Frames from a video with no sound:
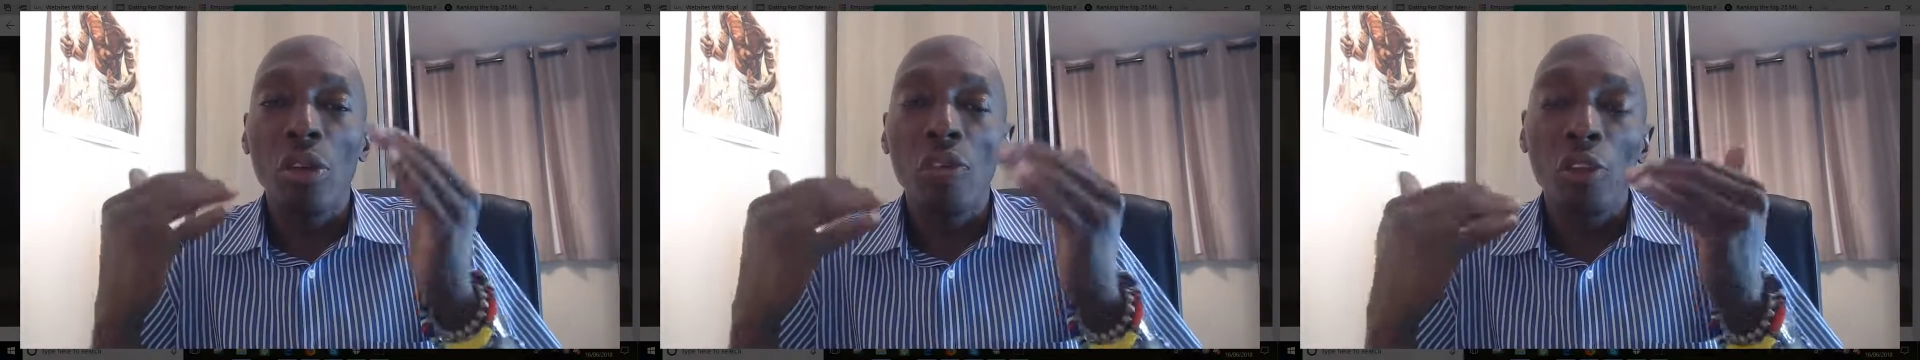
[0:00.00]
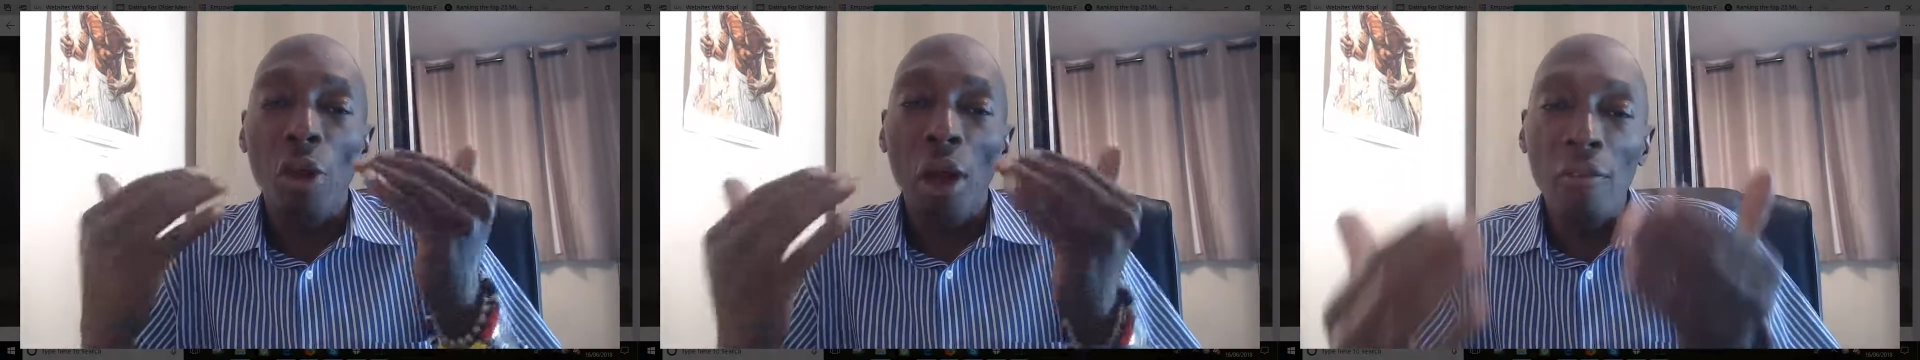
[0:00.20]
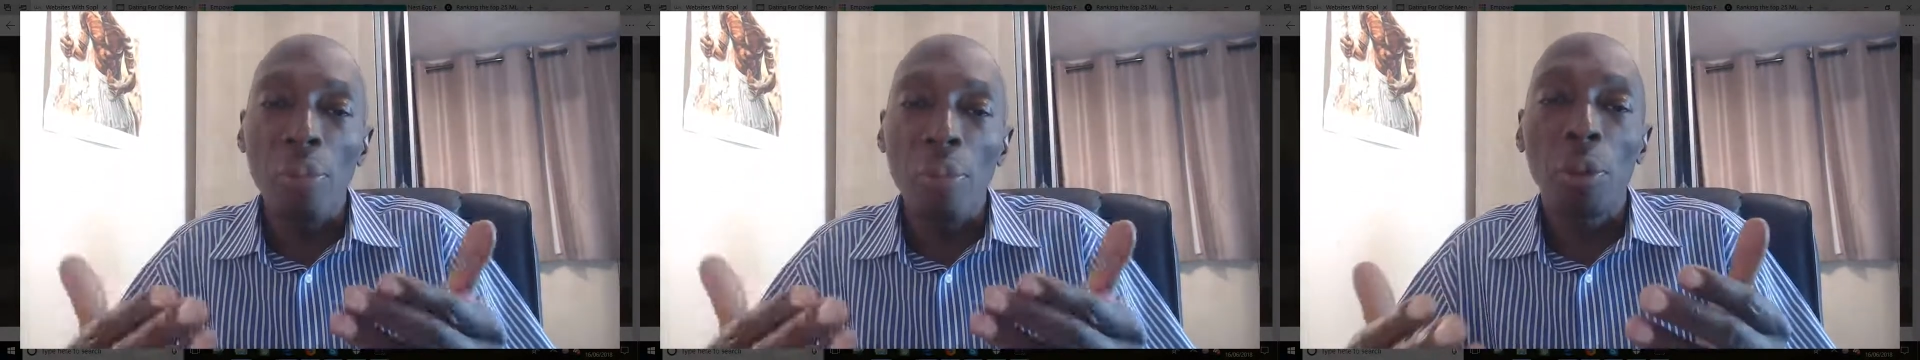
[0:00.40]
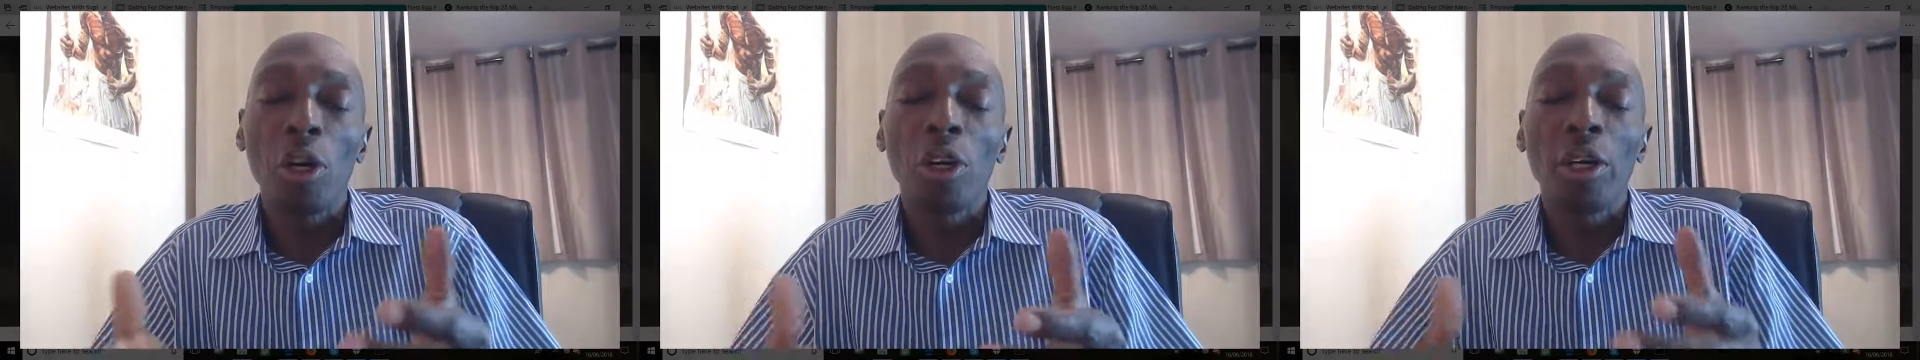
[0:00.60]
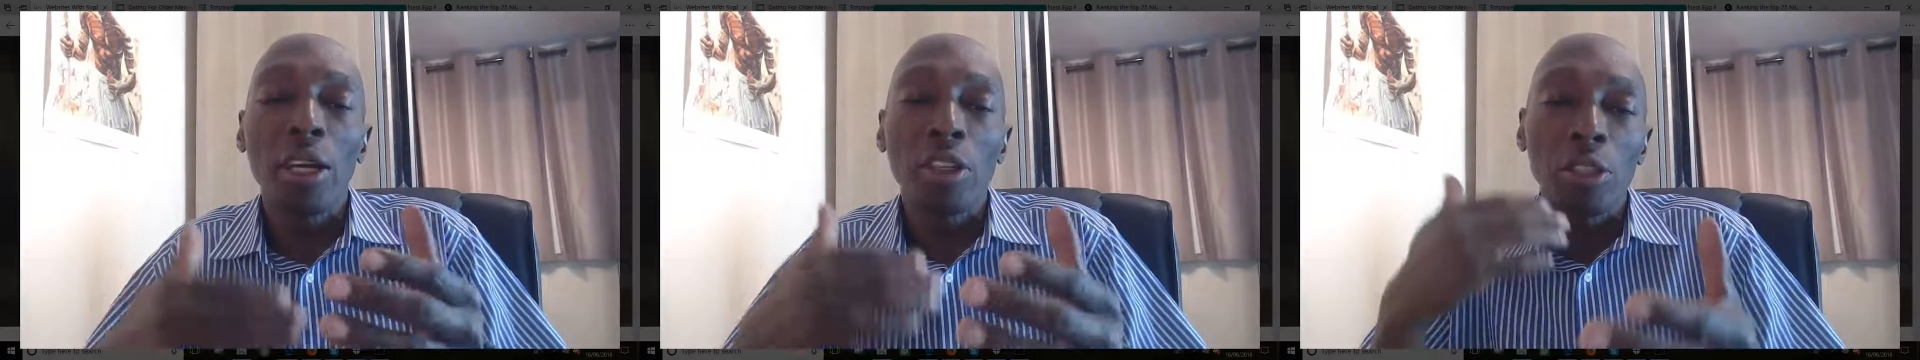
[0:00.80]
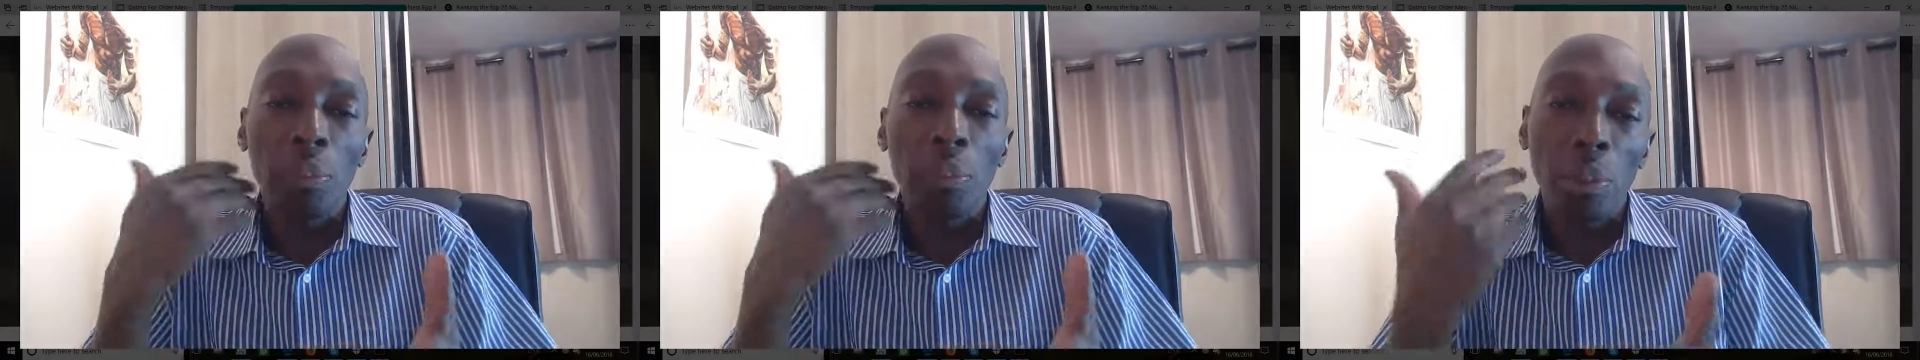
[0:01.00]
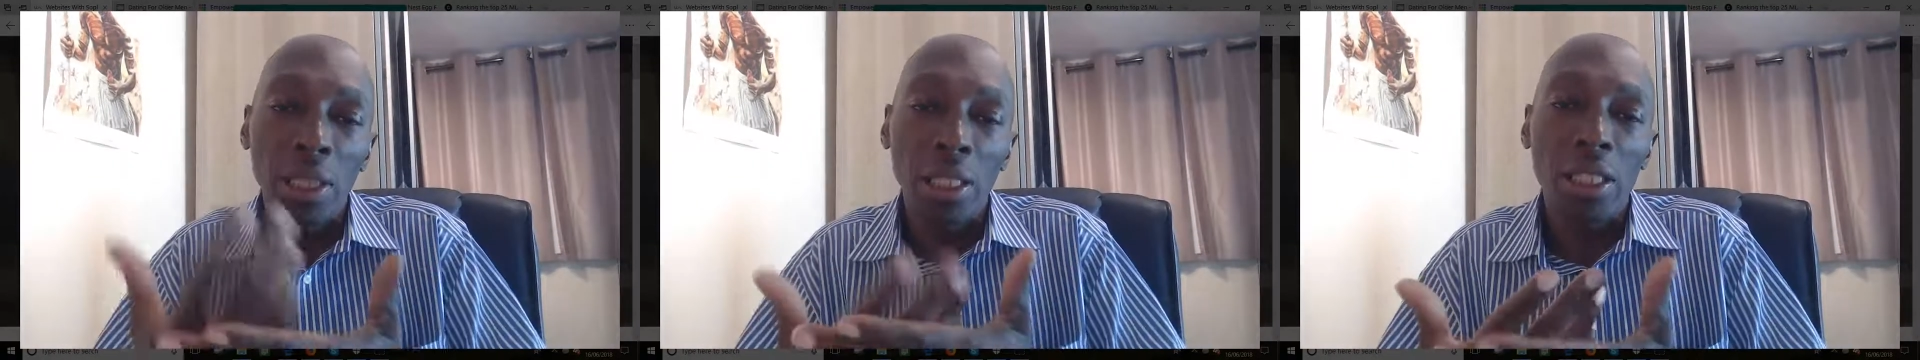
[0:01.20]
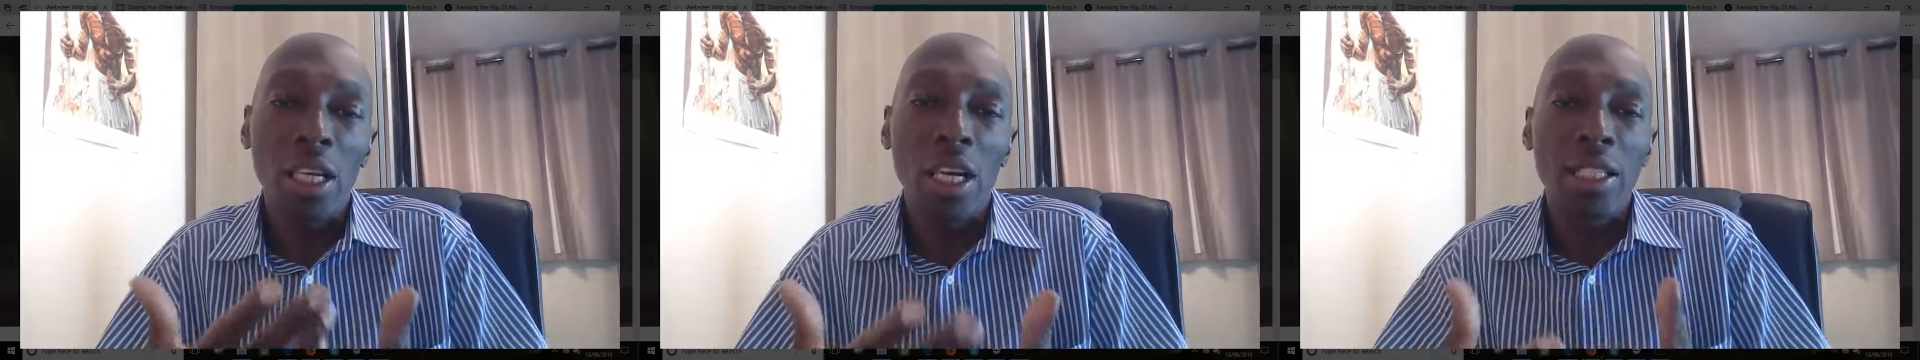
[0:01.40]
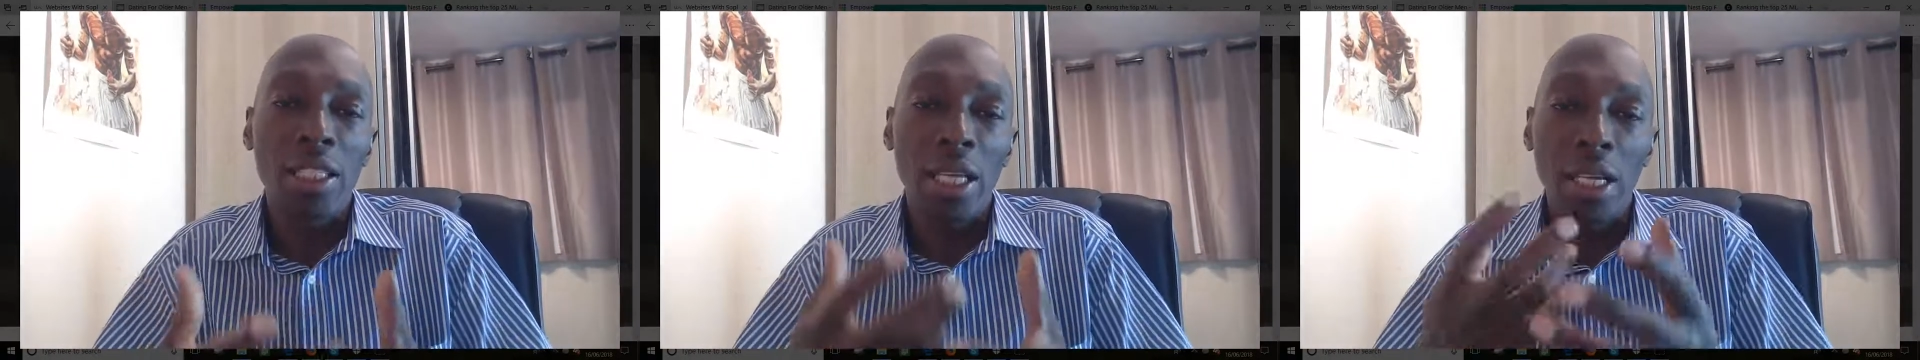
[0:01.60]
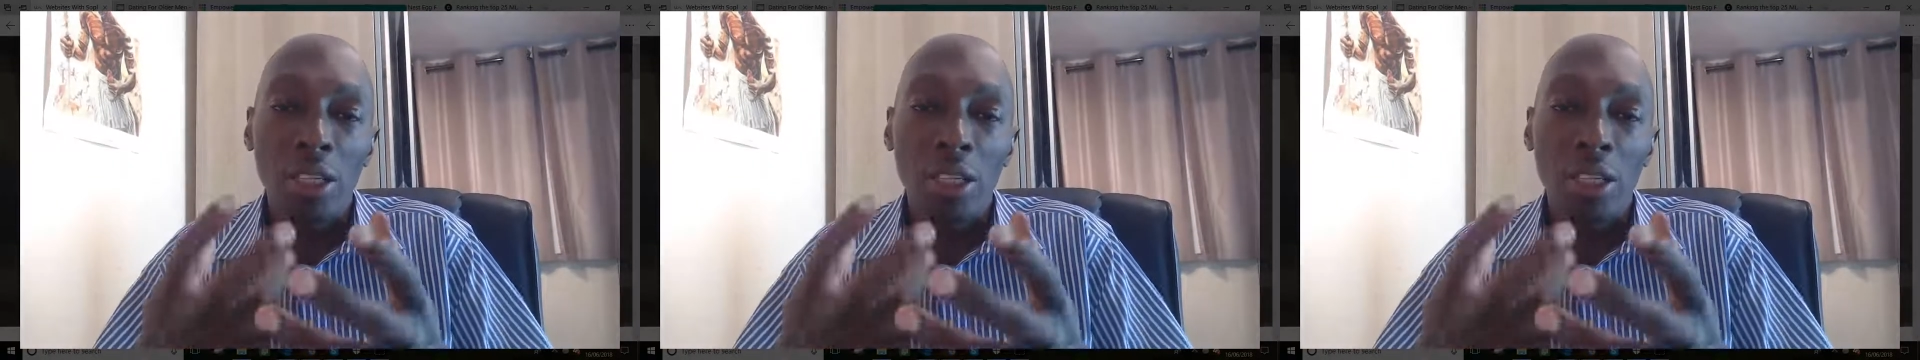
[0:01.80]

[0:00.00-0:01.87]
if you have a blog, how to monetize it,